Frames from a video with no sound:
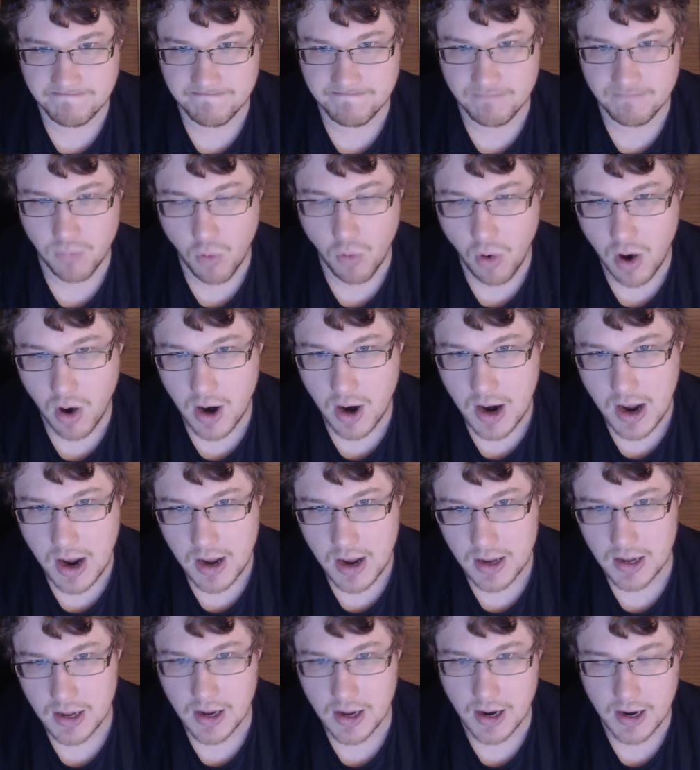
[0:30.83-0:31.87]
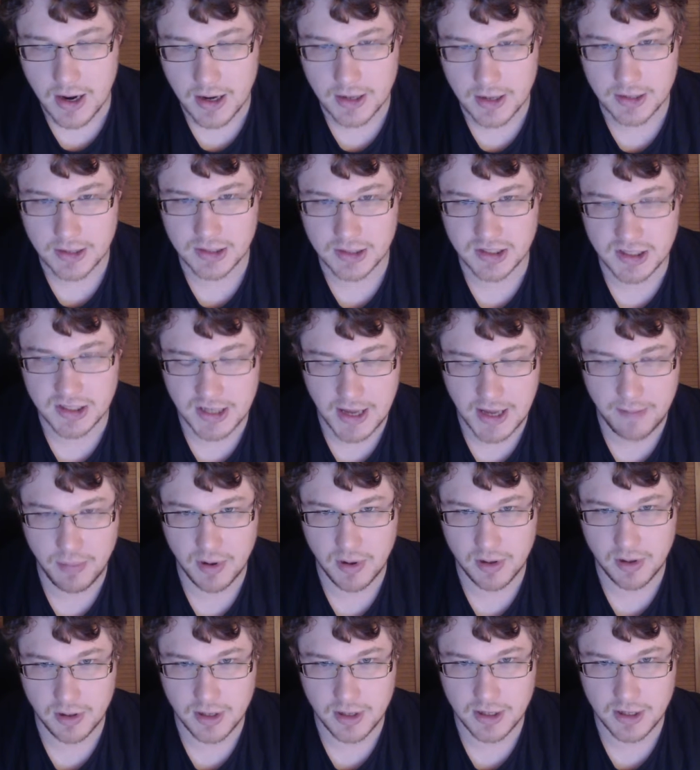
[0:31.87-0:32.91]
why I
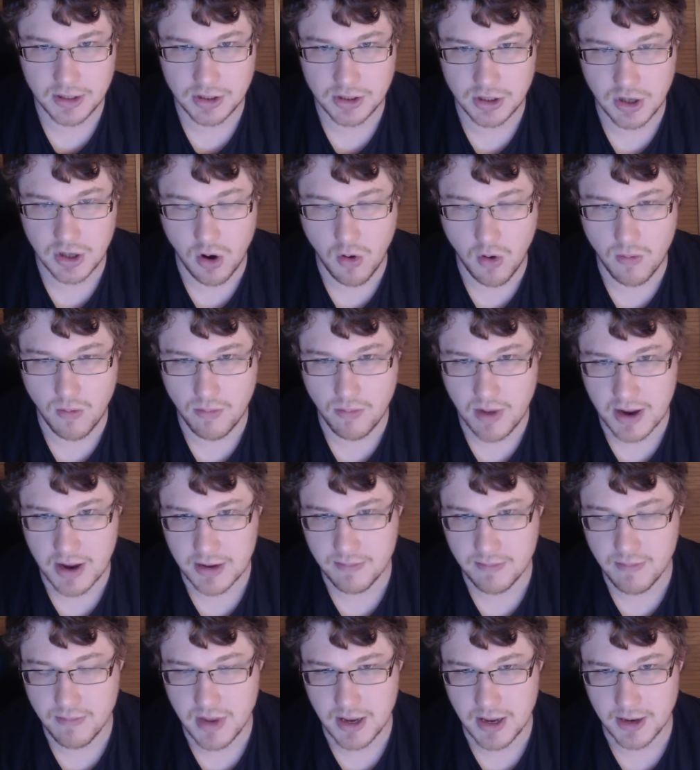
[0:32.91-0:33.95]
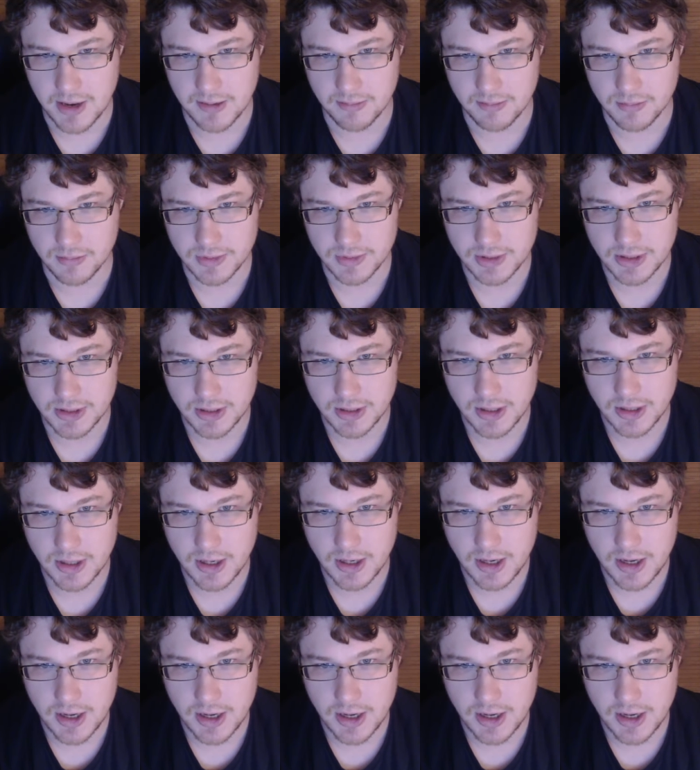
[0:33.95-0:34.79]
typically don't make memes.